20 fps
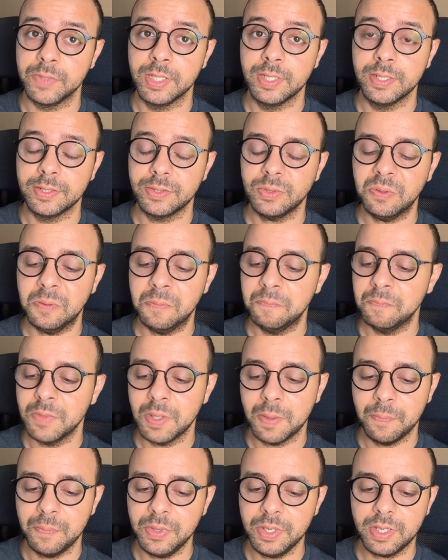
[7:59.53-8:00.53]
So
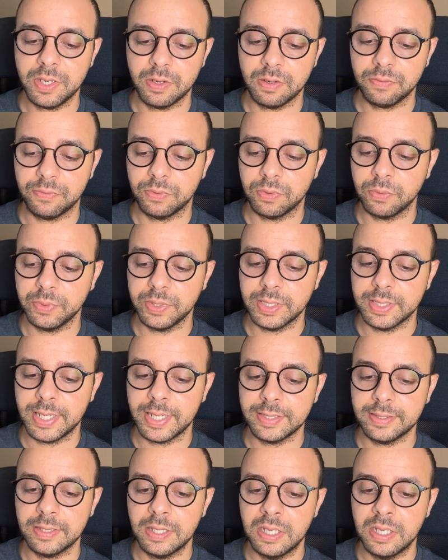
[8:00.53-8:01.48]
be careful with that.